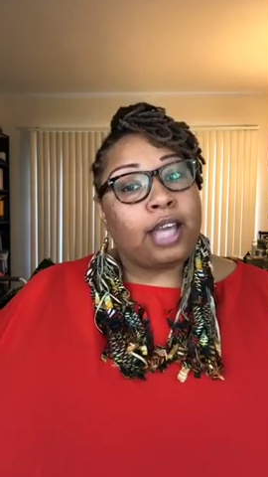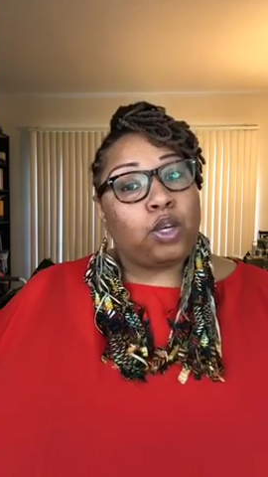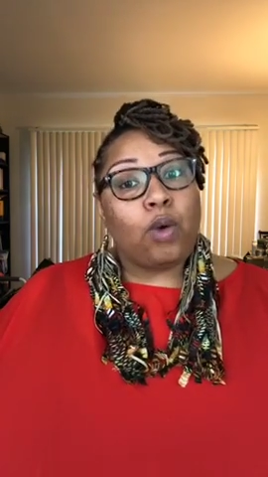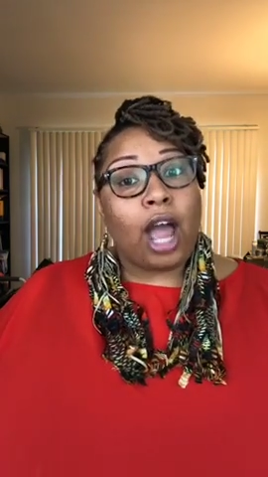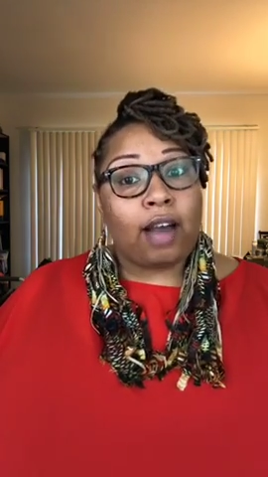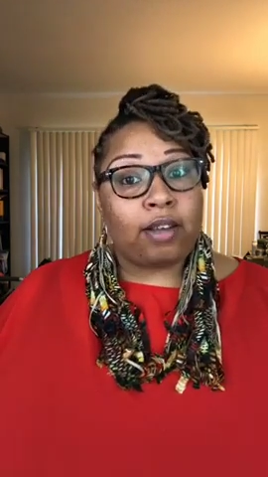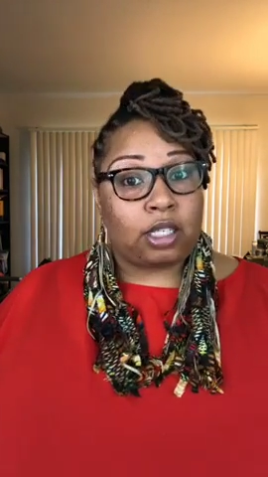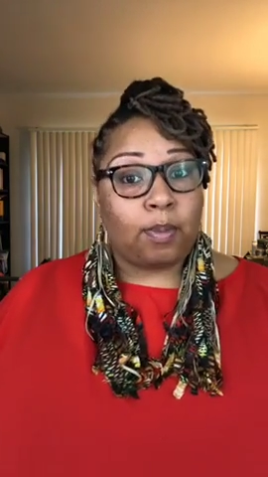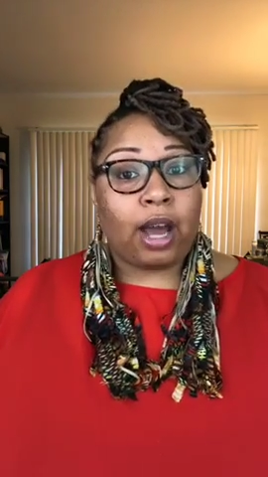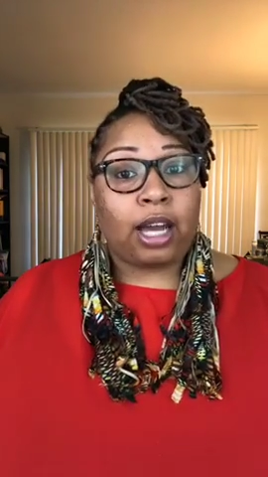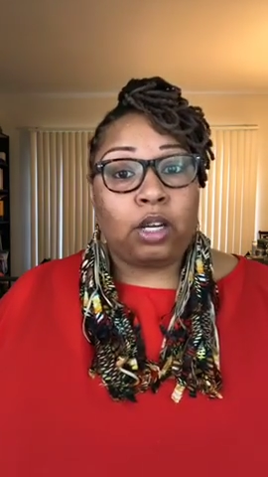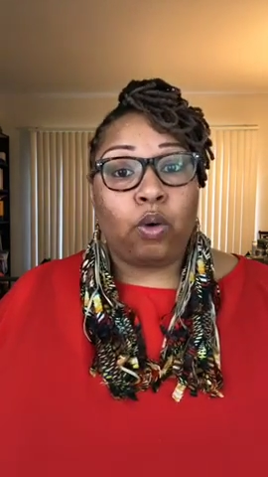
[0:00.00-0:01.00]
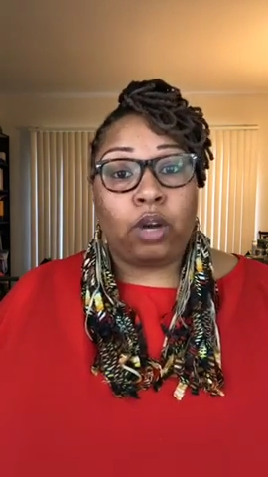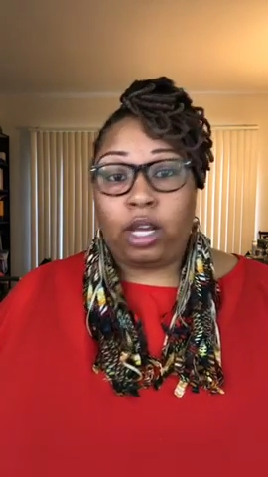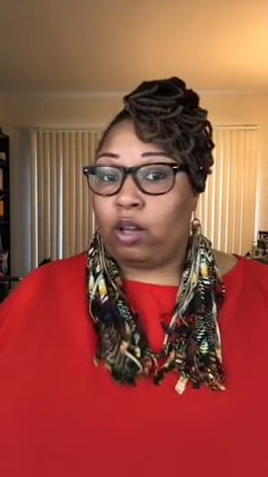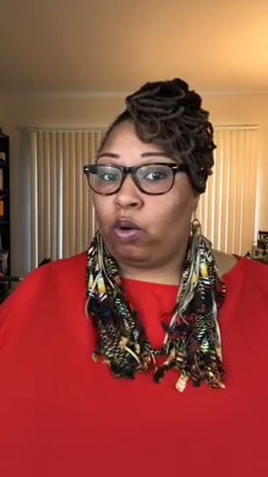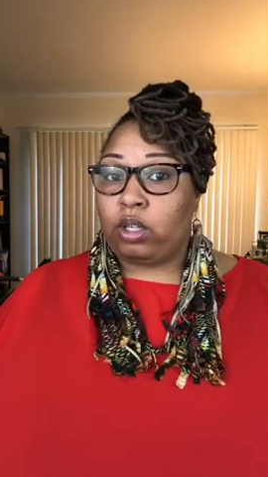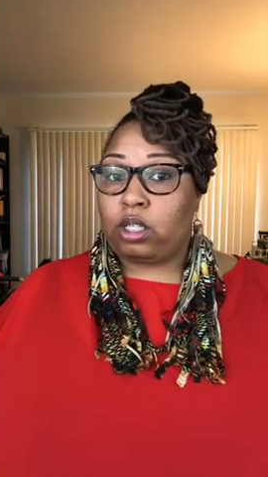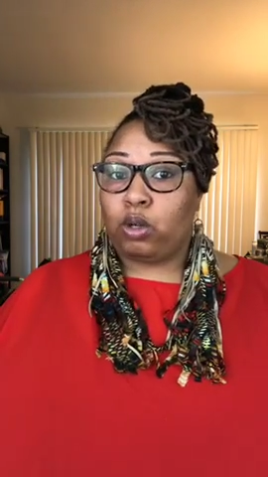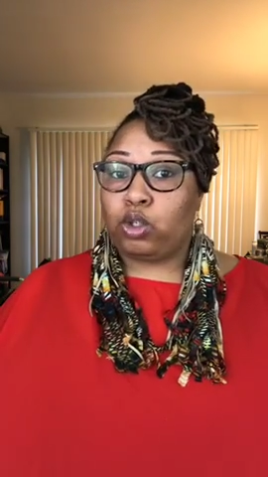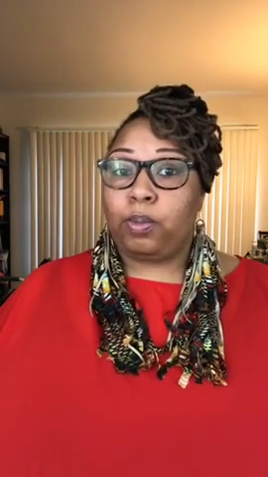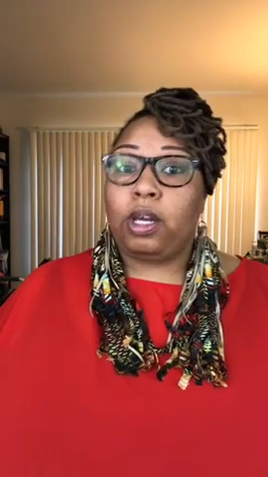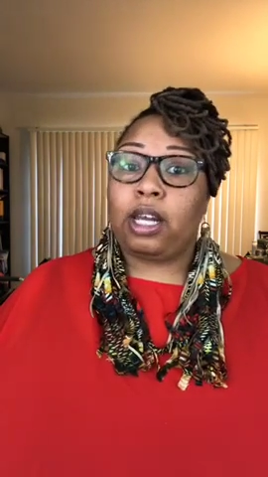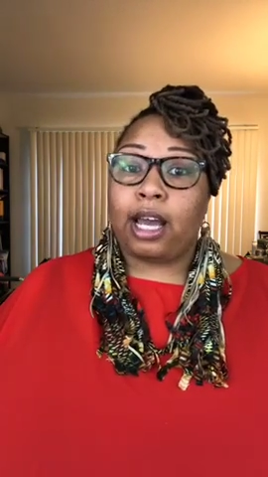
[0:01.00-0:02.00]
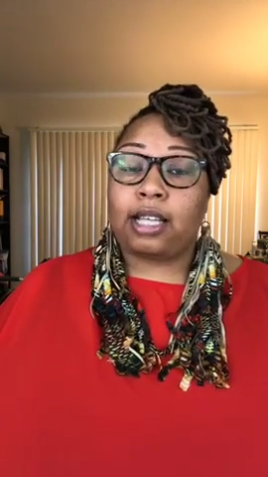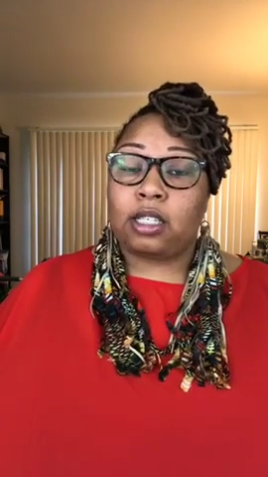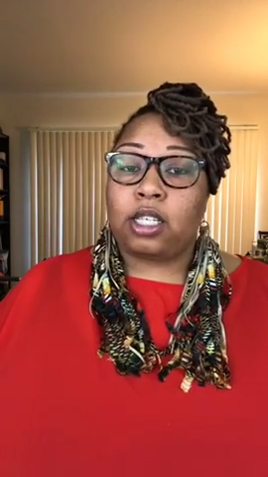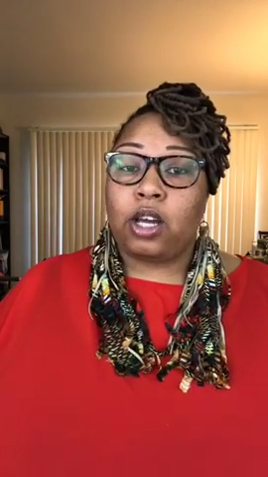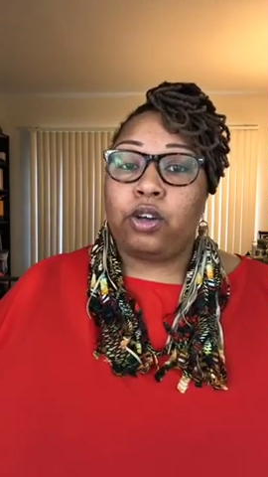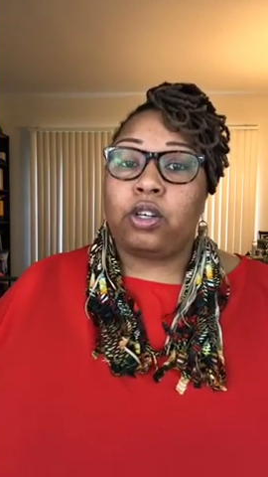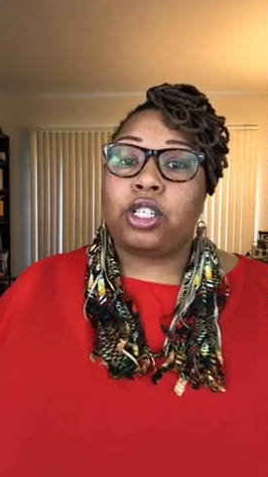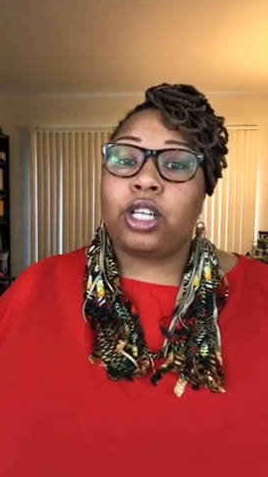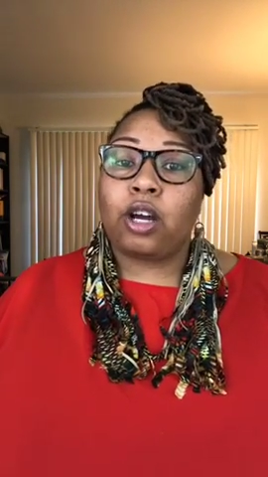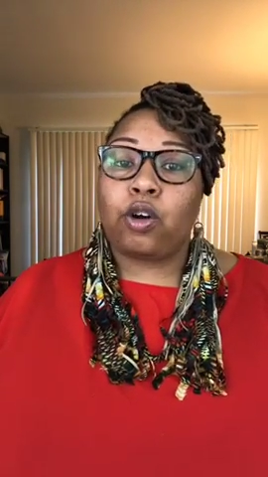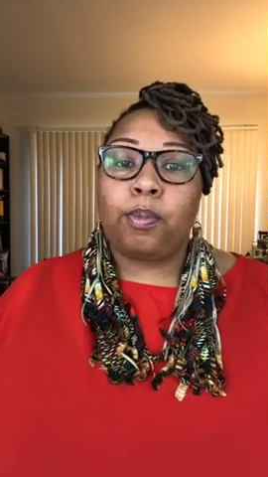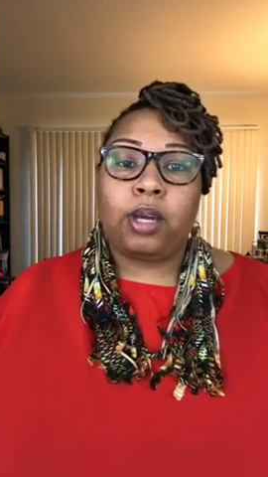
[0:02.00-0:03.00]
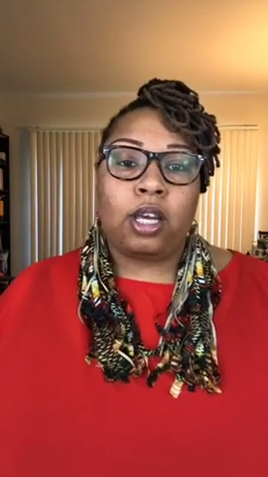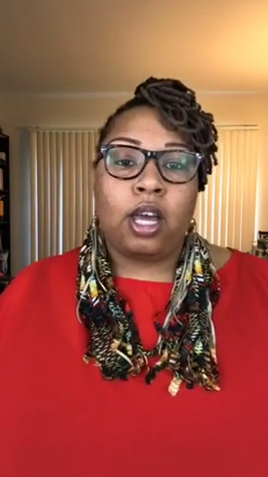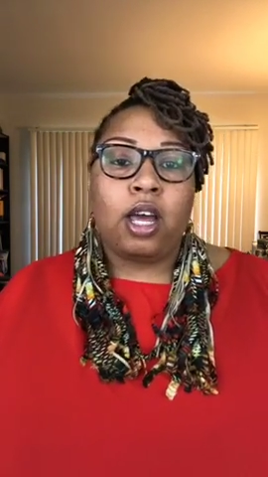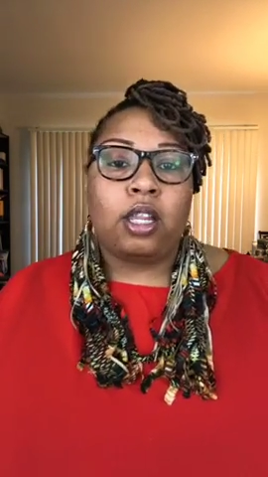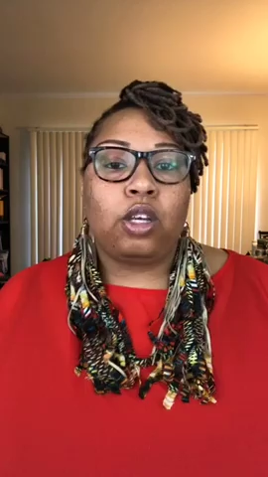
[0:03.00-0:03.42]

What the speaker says: and somebody on social media has to tell you to check on me,